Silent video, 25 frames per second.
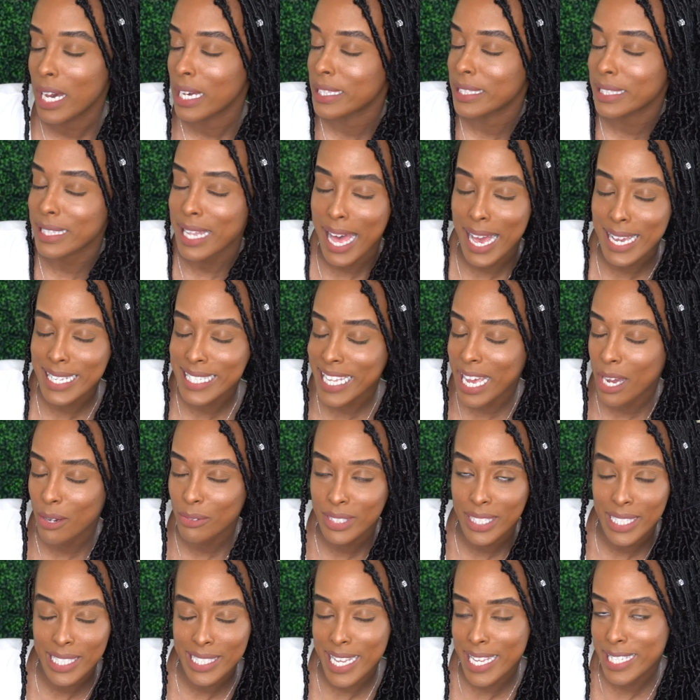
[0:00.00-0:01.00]
locks out
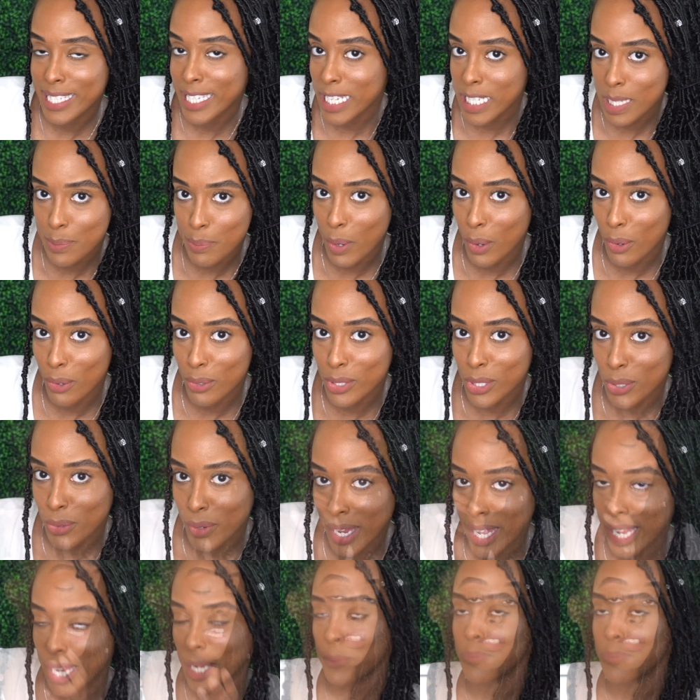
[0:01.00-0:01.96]
there that's exposed, okay?